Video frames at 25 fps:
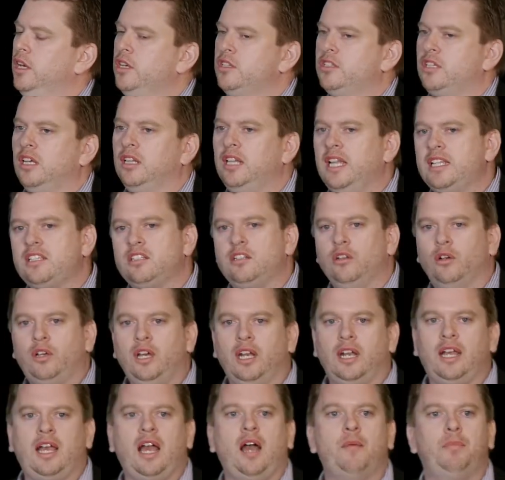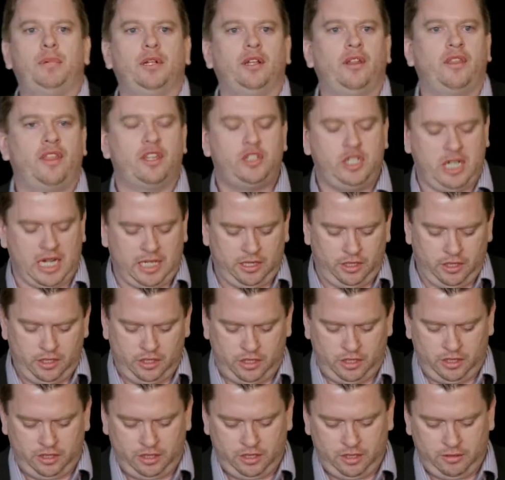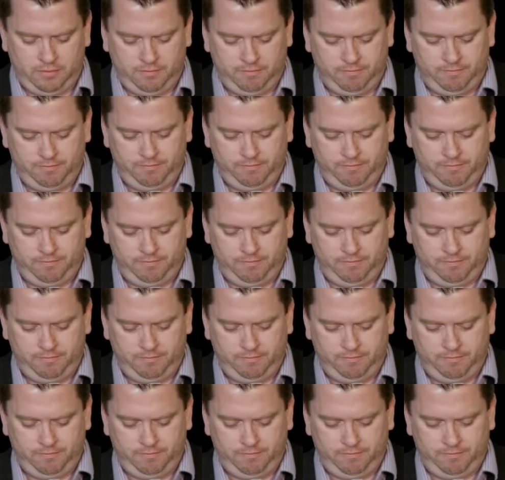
So let's look at a couple of the challenges.